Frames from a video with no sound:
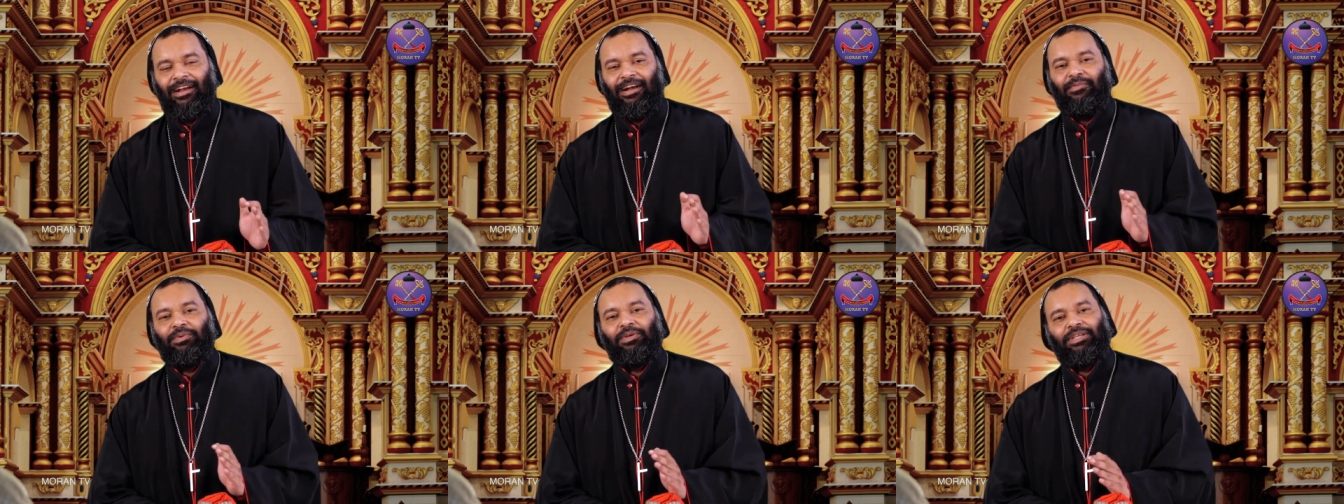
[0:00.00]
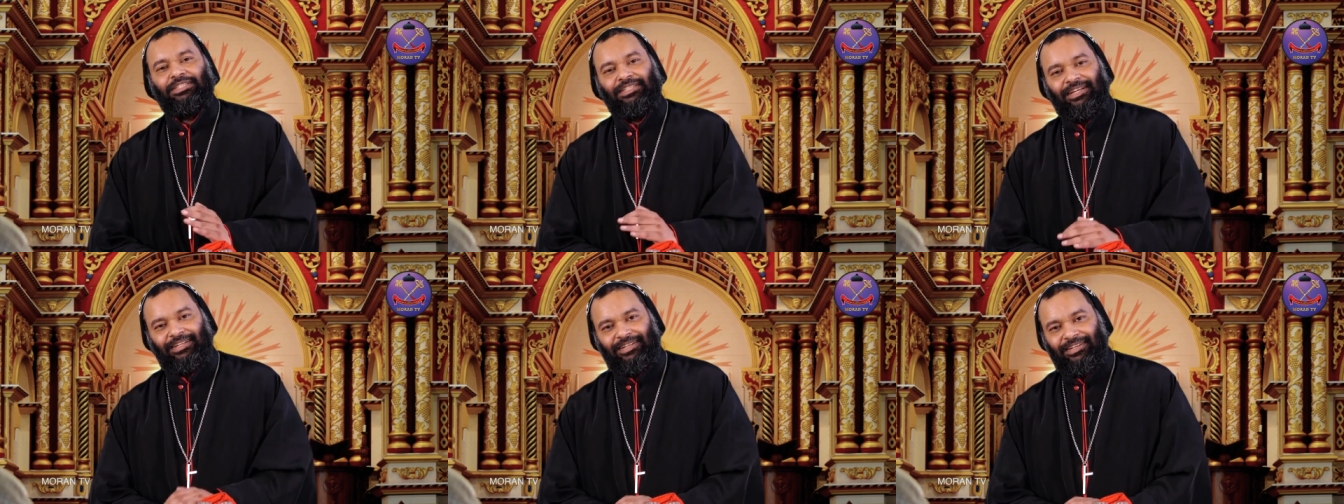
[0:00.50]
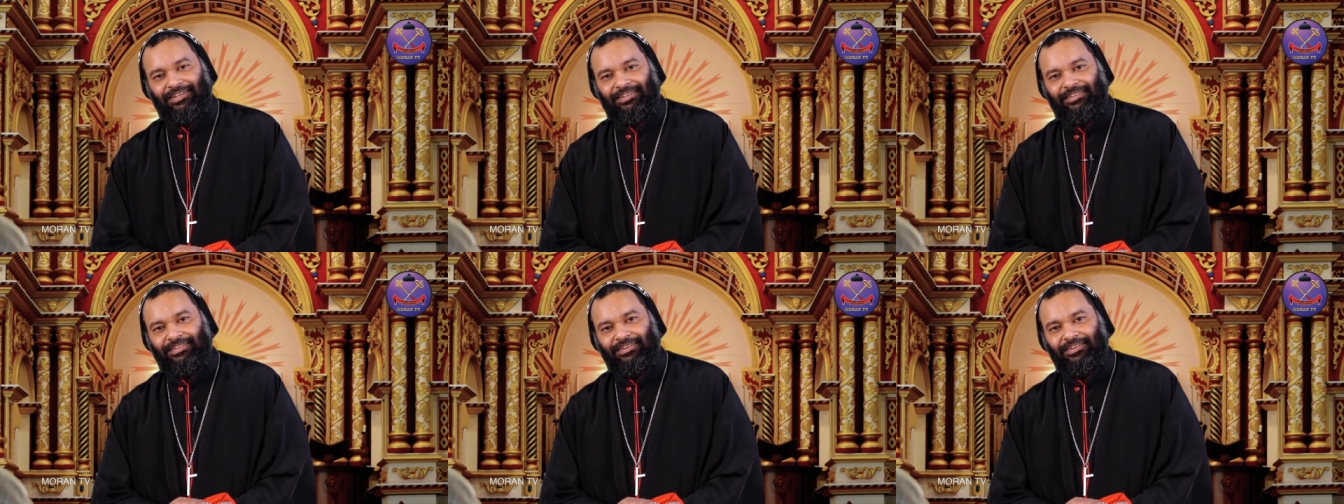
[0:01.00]
Come to the
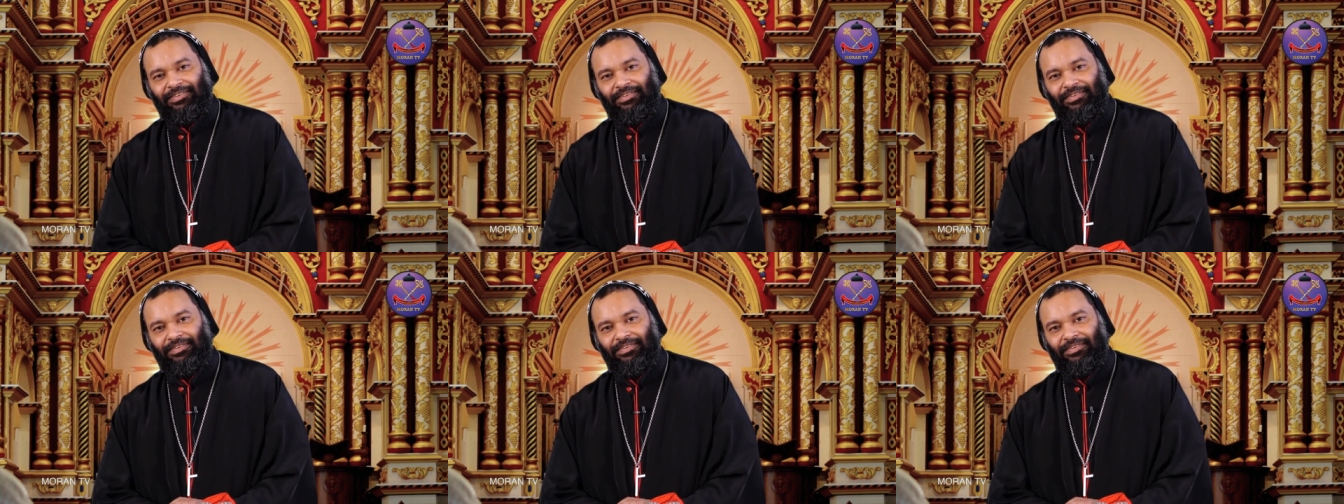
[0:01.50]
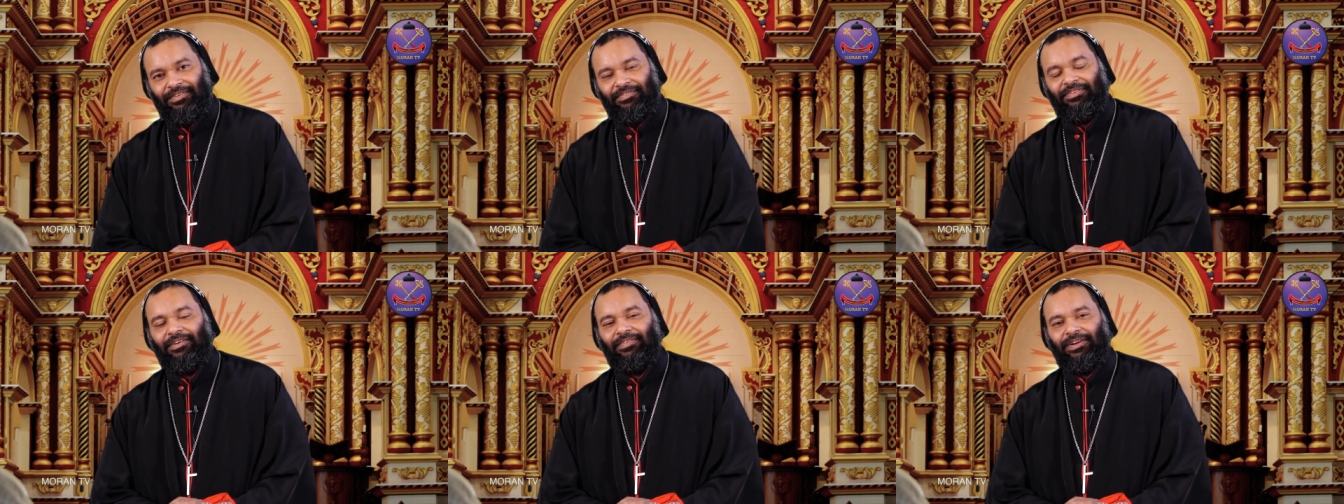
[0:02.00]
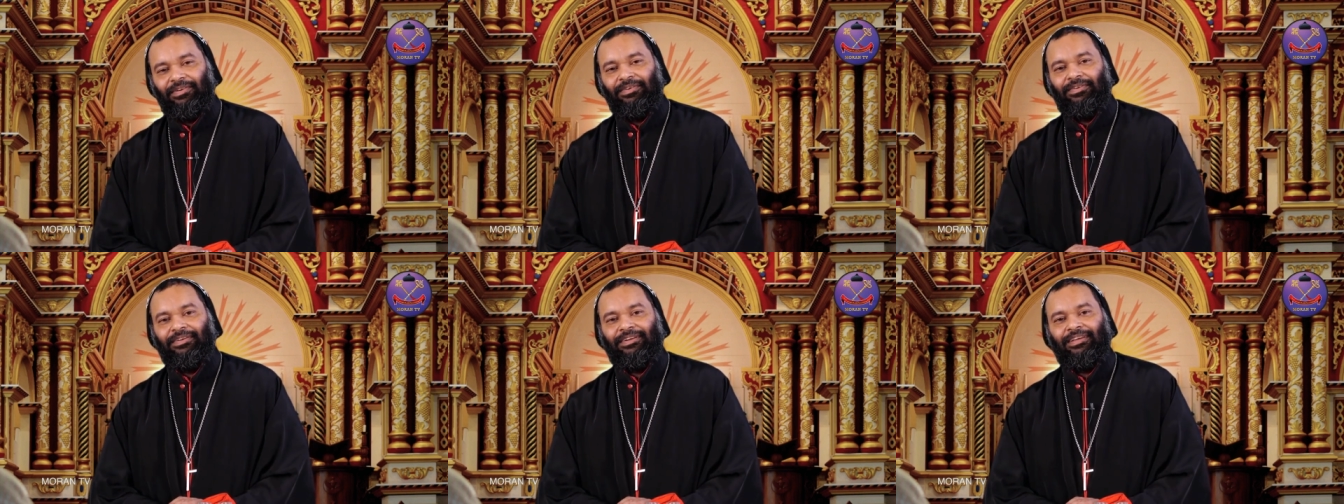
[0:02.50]
shelter of our
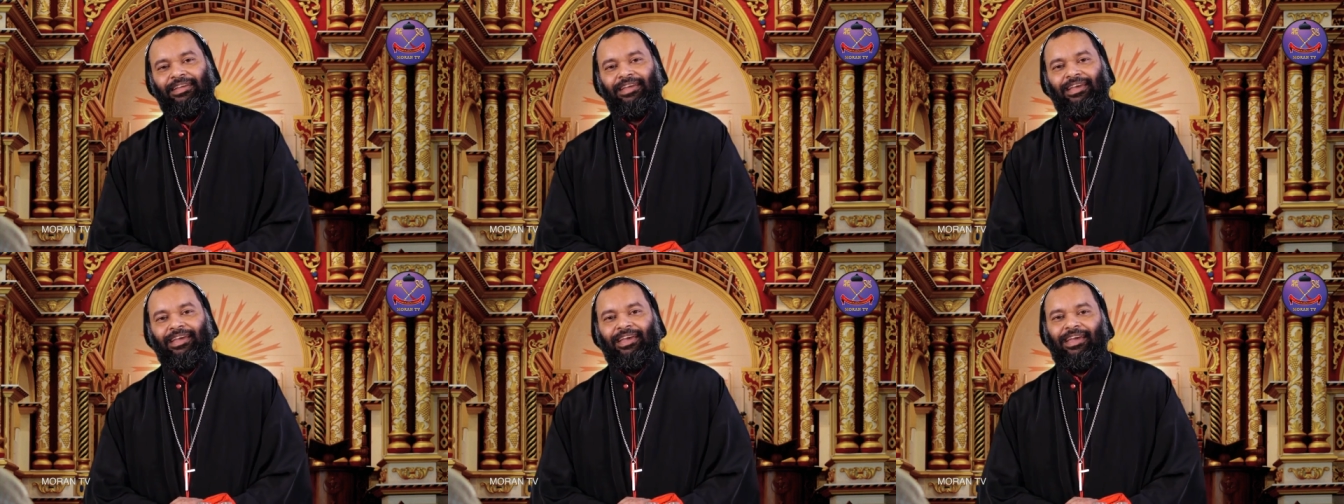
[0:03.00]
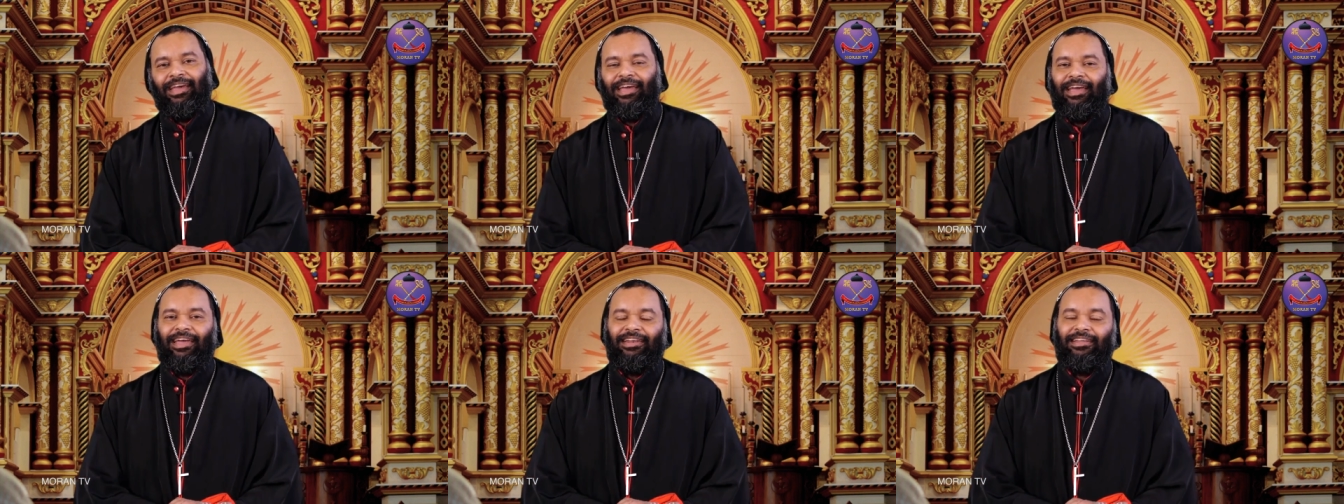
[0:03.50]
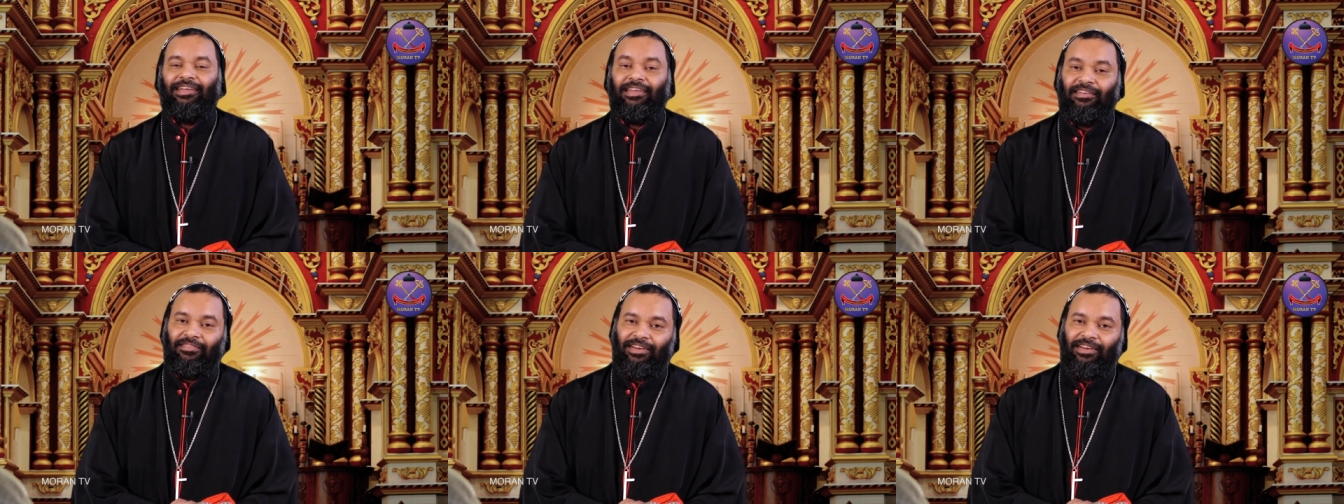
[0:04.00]
Lord, and He